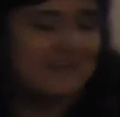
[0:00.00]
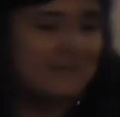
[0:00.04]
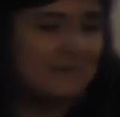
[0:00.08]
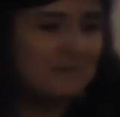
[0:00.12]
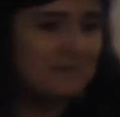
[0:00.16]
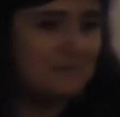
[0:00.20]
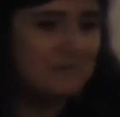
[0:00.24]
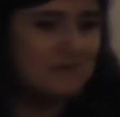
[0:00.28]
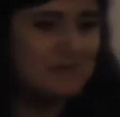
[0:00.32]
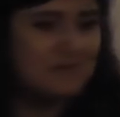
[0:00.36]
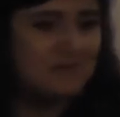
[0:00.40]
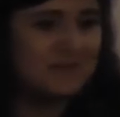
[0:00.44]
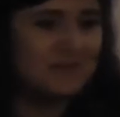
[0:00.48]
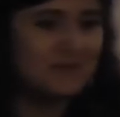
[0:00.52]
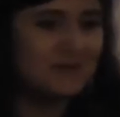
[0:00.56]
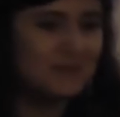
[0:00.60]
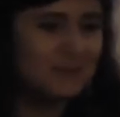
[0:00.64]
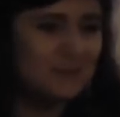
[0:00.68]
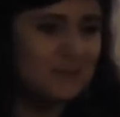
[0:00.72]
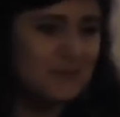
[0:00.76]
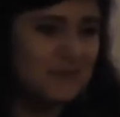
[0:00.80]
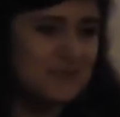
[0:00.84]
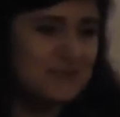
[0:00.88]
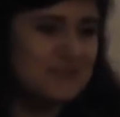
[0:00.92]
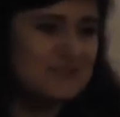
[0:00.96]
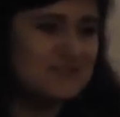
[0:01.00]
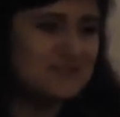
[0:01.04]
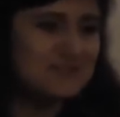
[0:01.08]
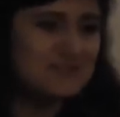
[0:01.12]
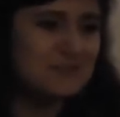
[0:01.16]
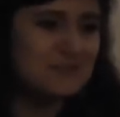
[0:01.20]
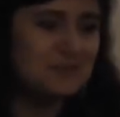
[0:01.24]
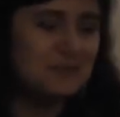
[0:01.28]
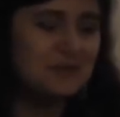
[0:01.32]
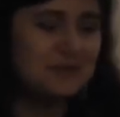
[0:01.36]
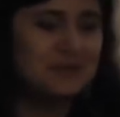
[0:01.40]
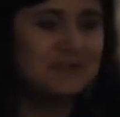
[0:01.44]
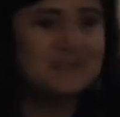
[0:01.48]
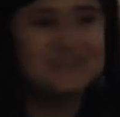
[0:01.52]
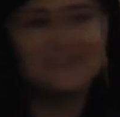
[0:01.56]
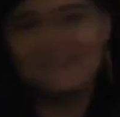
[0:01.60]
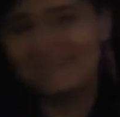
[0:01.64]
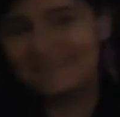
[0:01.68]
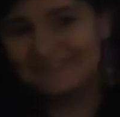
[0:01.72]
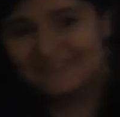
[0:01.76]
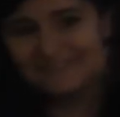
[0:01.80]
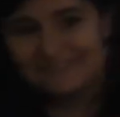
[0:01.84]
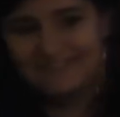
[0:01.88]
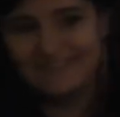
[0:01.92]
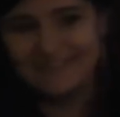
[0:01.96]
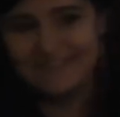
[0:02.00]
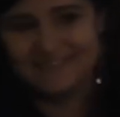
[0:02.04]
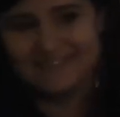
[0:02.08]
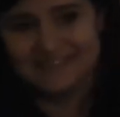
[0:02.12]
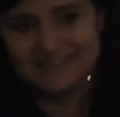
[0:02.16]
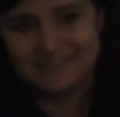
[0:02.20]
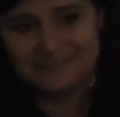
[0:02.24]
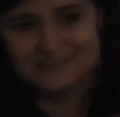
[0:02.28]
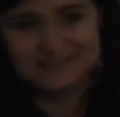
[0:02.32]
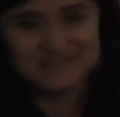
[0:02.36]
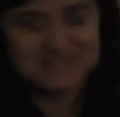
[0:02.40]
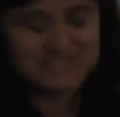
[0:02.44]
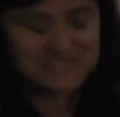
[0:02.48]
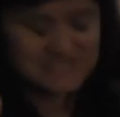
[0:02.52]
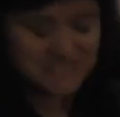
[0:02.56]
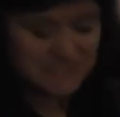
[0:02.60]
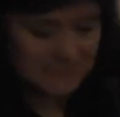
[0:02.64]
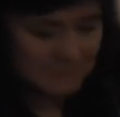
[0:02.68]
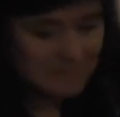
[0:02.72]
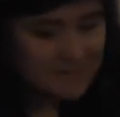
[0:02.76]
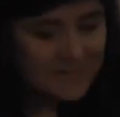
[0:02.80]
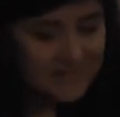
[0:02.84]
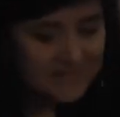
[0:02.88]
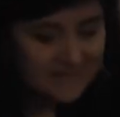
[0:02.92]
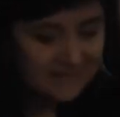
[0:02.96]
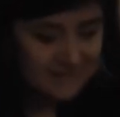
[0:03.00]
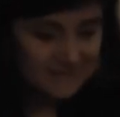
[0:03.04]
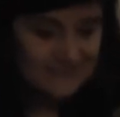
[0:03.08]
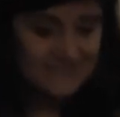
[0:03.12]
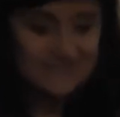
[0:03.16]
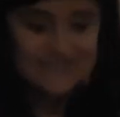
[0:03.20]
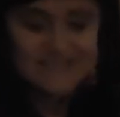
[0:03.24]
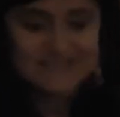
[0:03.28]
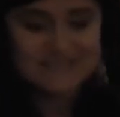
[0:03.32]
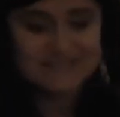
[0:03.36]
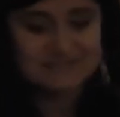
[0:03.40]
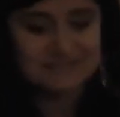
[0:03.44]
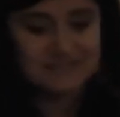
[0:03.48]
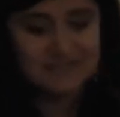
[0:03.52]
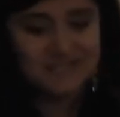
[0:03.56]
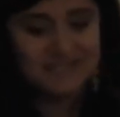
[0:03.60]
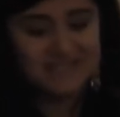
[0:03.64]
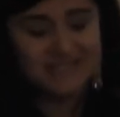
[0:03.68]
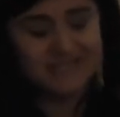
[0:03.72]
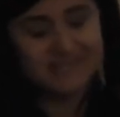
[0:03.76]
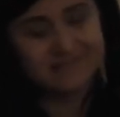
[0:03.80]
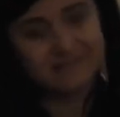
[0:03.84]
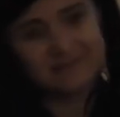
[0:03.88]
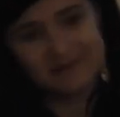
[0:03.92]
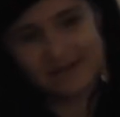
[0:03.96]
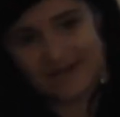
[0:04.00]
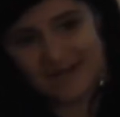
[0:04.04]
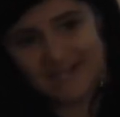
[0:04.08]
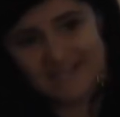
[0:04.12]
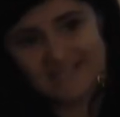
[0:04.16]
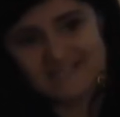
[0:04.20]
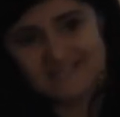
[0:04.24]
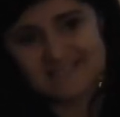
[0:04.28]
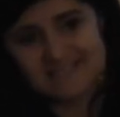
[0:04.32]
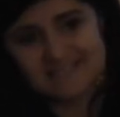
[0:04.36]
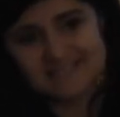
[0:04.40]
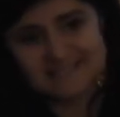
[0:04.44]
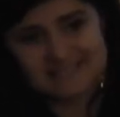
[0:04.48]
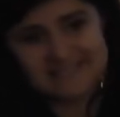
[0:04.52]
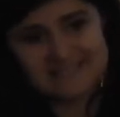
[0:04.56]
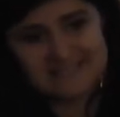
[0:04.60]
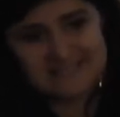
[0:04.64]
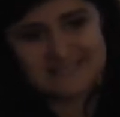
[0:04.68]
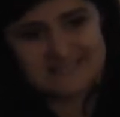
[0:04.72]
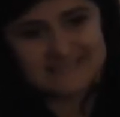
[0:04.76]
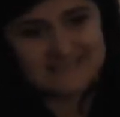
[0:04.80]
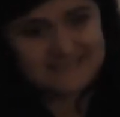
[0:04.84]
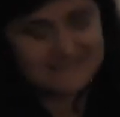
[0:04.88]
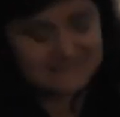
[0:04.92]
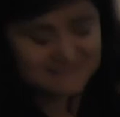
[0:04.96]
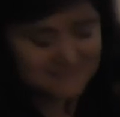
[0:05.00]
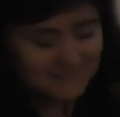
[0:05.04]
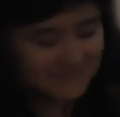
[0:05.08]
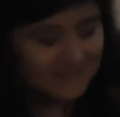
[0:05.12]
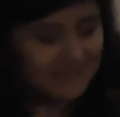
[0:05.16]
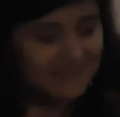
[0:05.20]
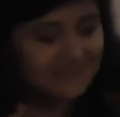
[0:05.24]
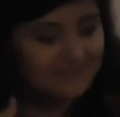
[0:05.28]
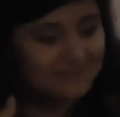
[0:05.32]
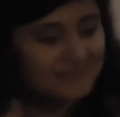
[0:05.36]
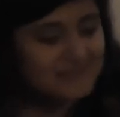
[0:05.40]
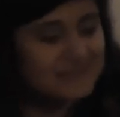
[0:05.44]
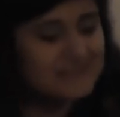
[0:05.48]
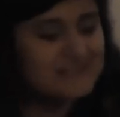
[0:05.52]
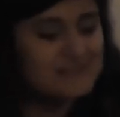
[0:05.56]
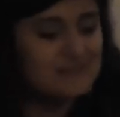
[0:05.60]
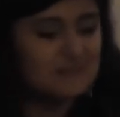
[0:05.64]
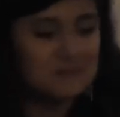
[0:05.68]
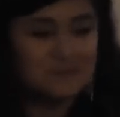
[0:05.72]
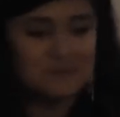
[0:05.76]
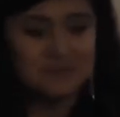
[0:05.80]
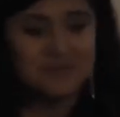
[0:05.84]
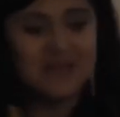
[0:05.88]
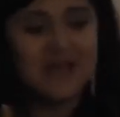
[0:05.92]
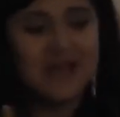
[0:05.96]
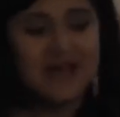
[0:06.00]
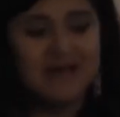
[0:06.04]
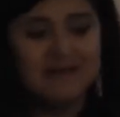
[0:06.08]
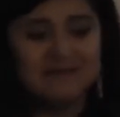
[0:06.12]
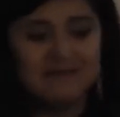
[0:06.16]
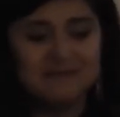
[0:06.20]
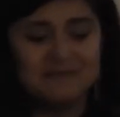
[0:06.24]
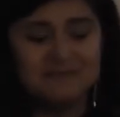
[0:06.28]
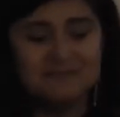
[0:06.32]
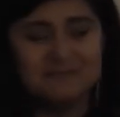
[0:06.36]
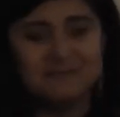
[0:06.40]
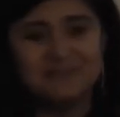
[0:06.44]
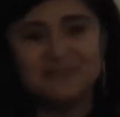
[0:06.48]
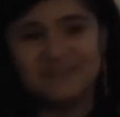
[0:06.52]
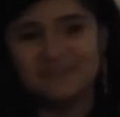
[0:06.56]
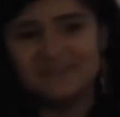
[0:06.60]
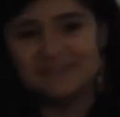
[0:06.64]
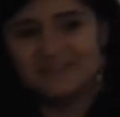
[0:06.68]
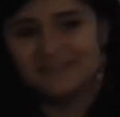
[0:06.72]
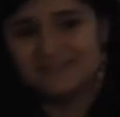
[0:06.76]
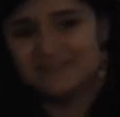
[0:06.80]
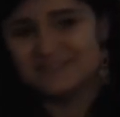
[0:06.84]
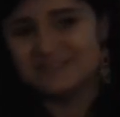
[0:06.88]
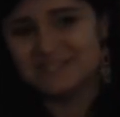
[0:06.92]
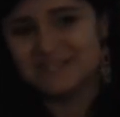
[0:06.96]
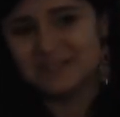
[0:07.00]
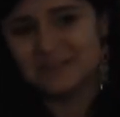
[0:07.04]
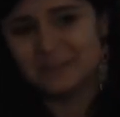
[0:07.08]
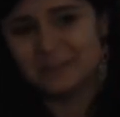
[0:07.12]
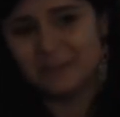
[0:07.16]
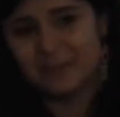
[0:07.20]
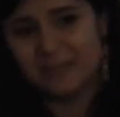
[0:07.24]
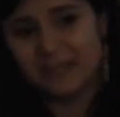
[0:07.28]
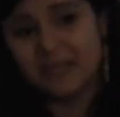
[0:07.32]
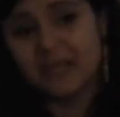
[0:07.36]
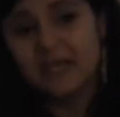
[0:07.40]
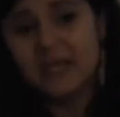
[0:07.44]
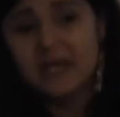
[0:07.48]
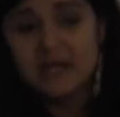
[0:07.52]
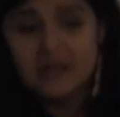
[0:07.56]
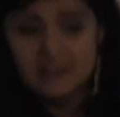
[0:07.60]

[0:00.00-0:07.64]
and people who want to support the Iranian regime. This is really crazy. This is really crazy what we have in Germany.